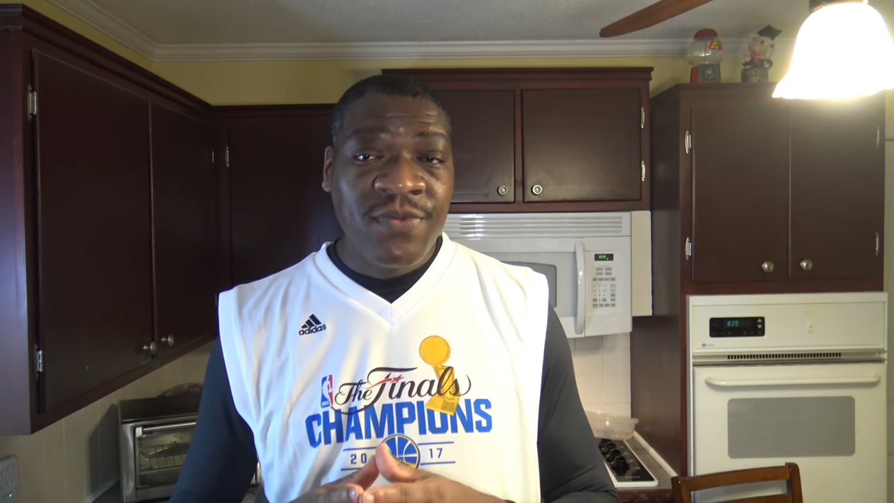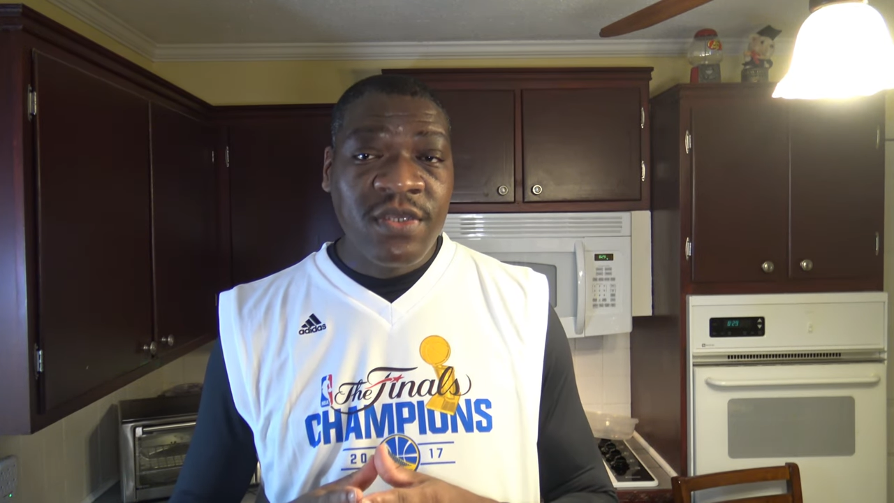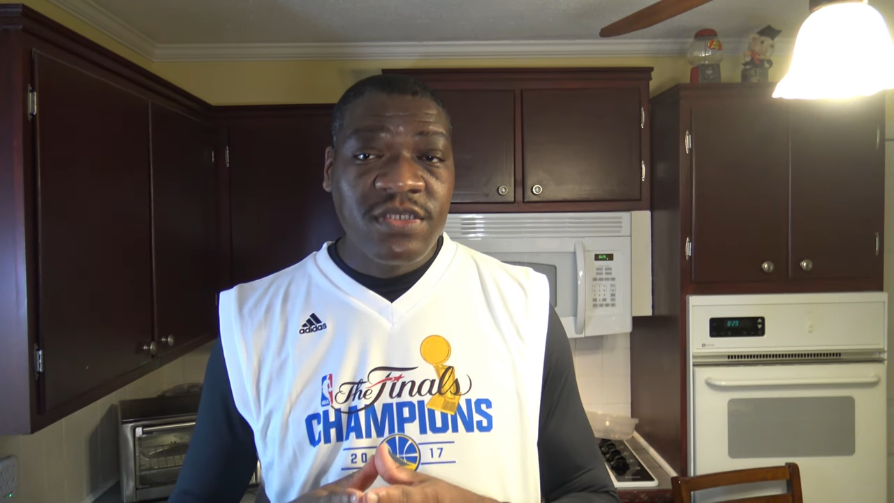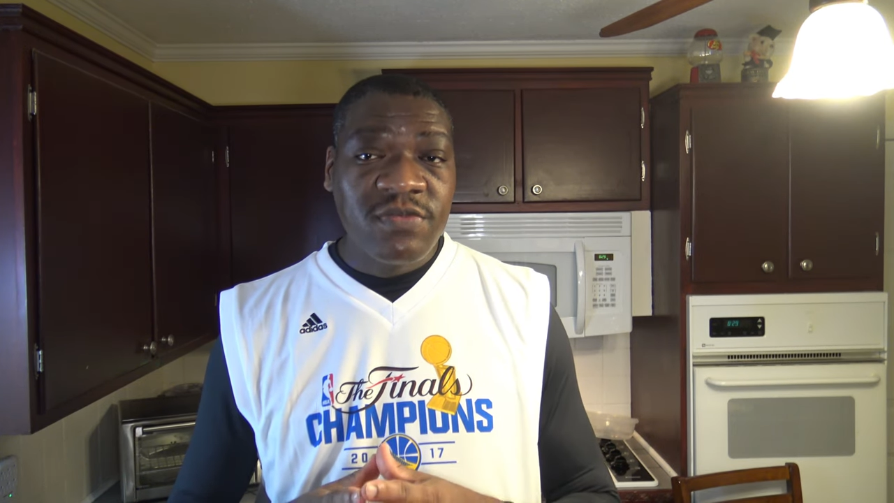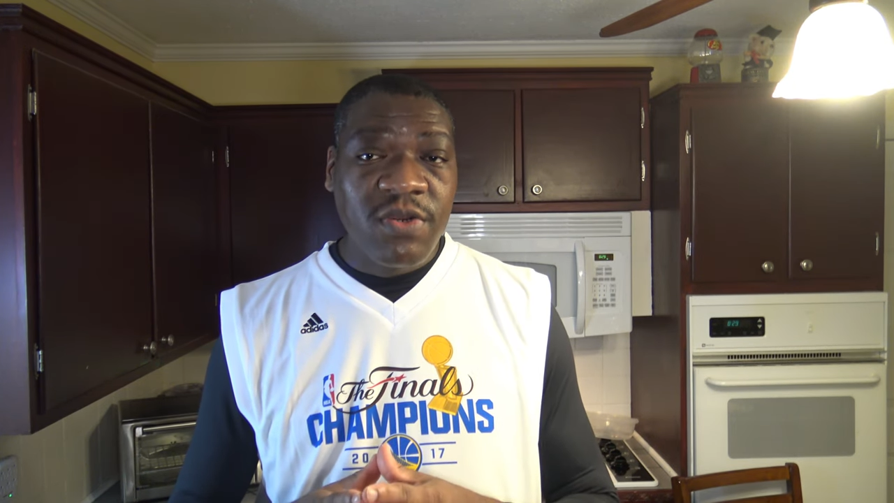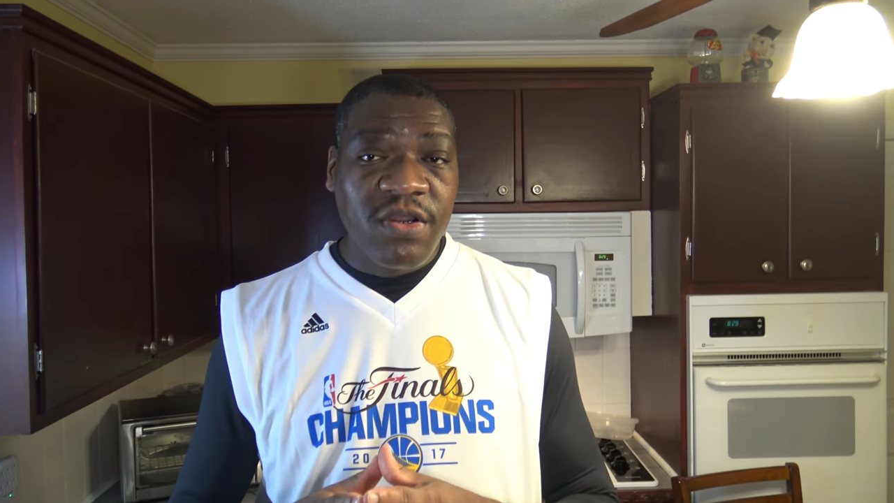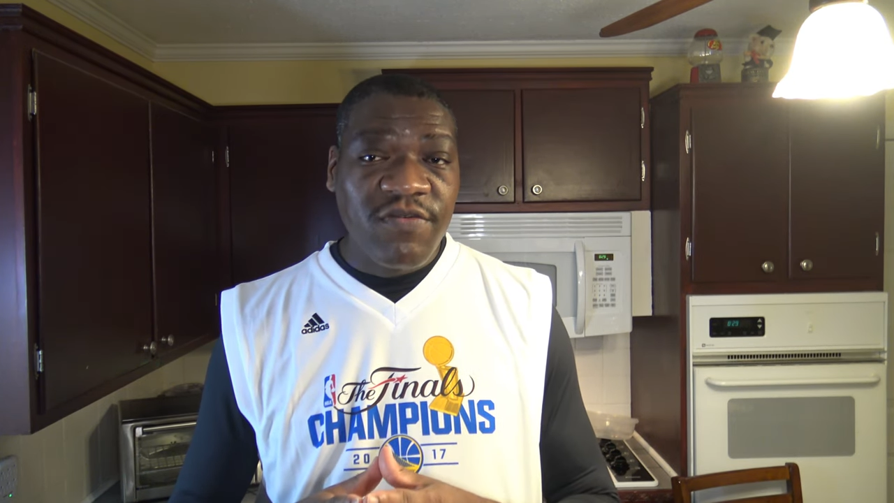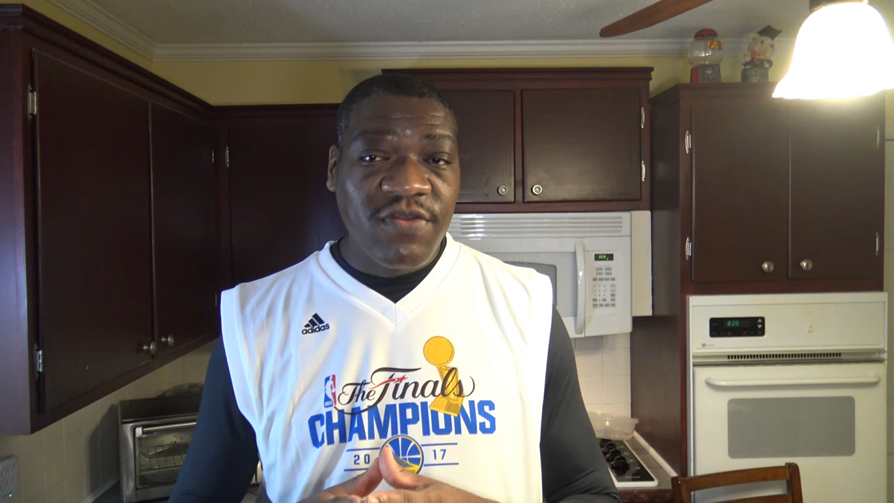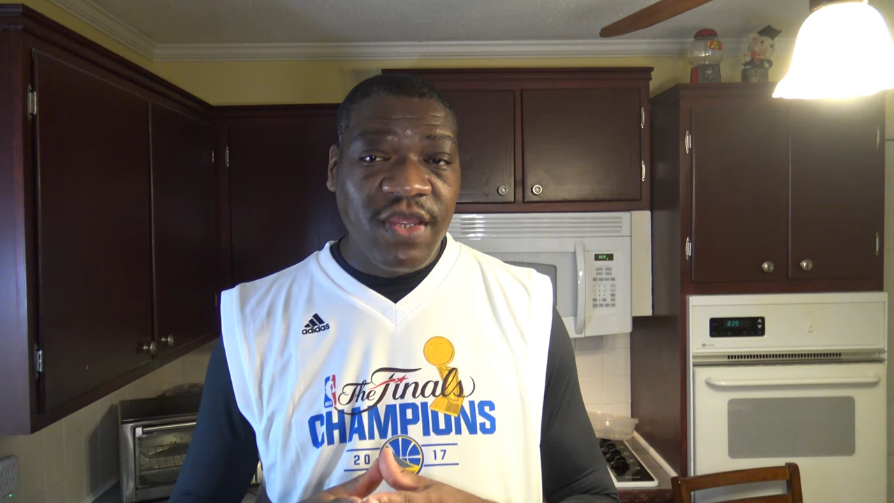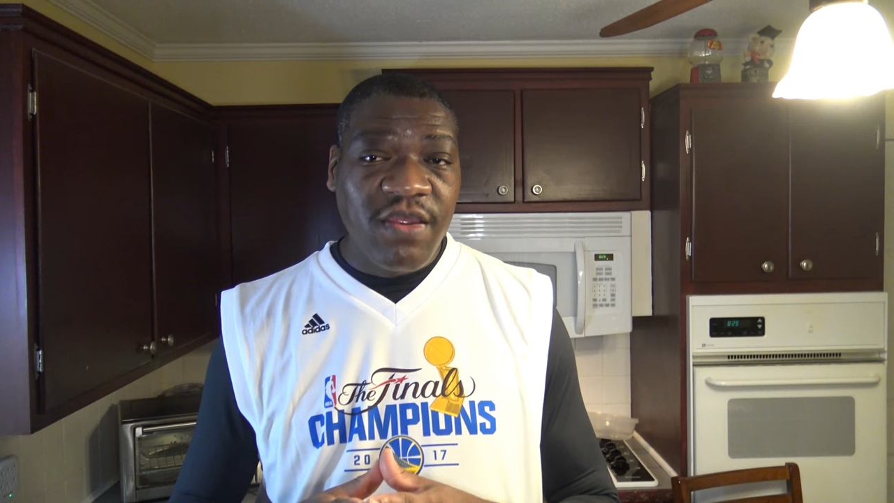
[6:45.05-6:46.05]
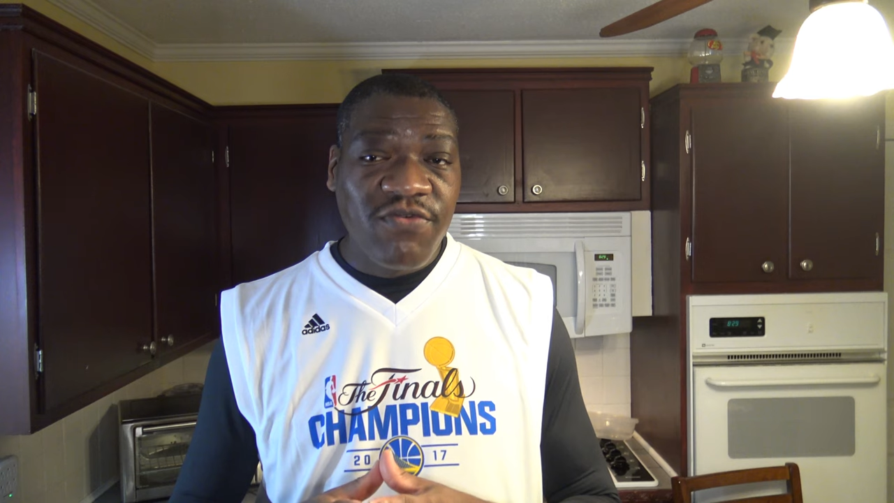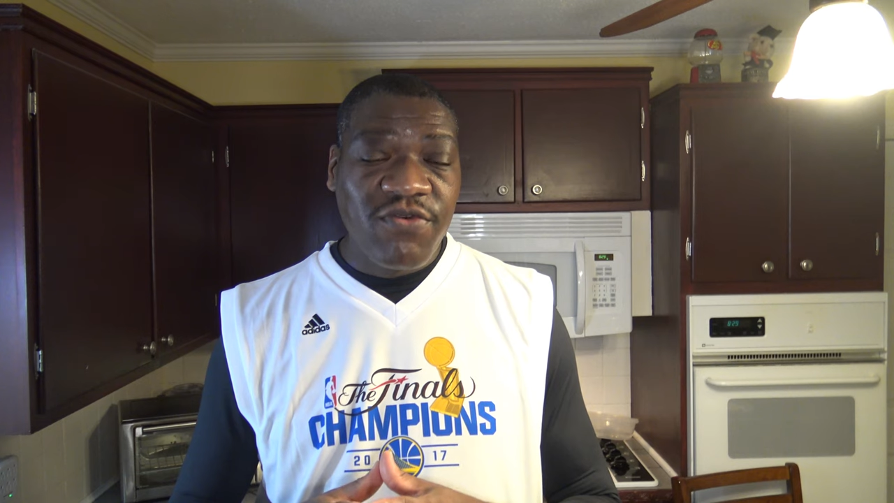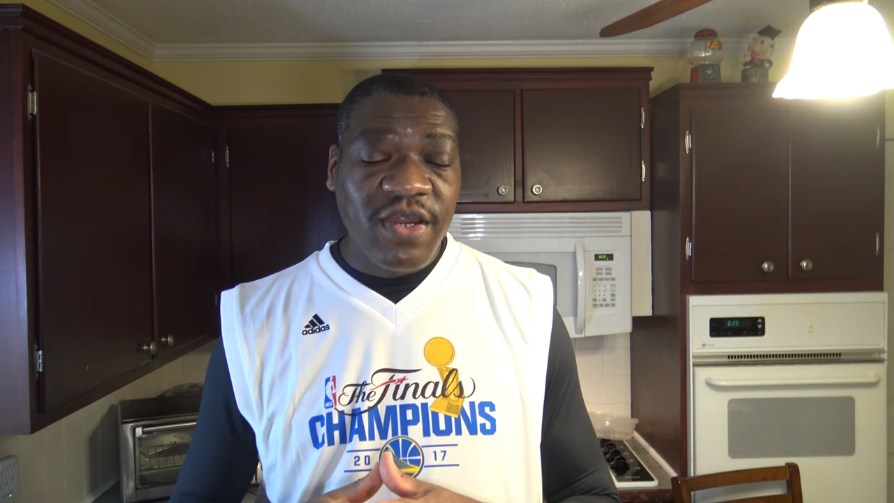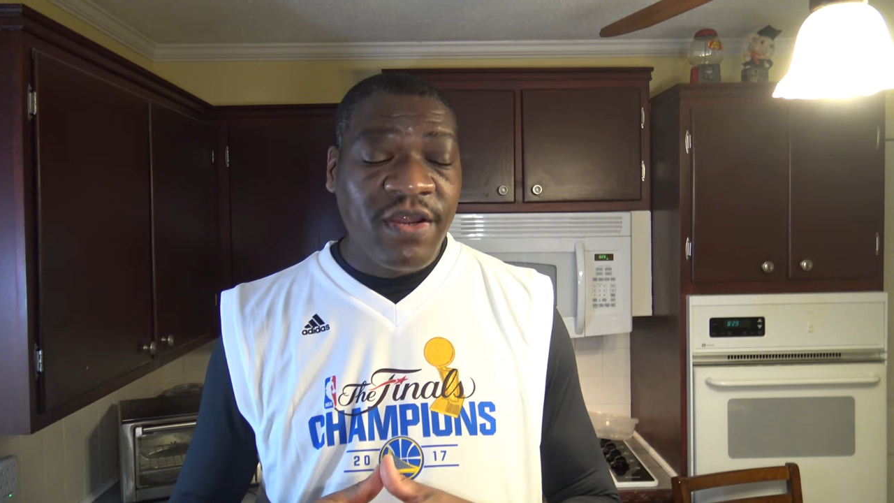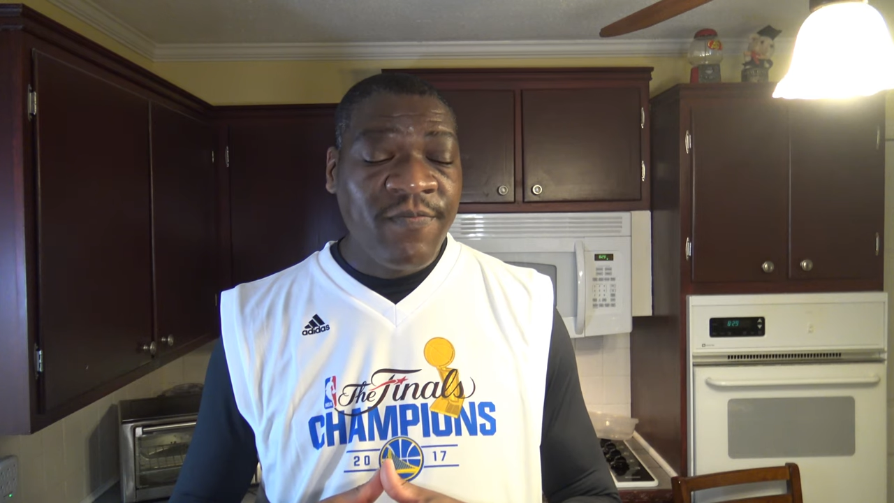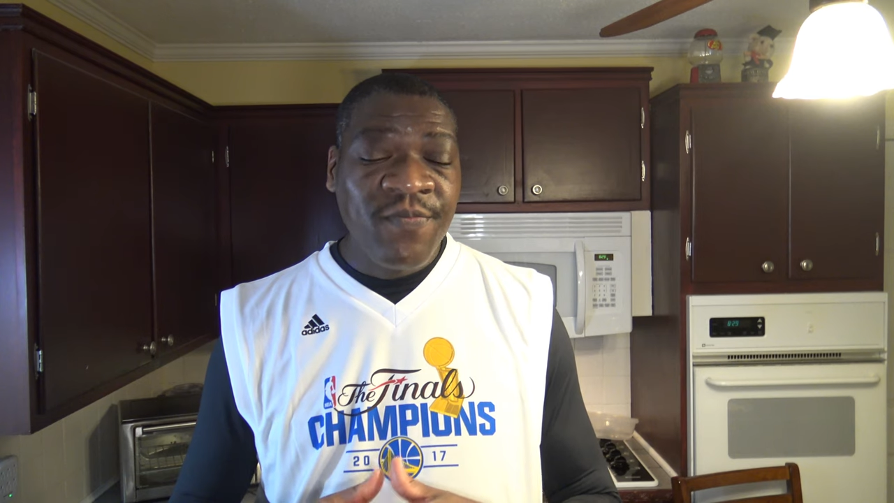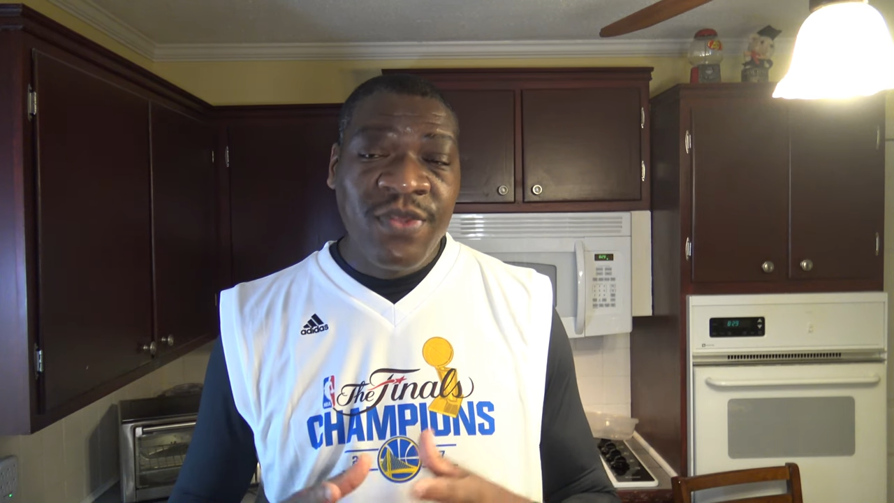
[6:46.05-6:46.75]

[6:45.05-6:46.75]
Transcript: smart oven, air fryer.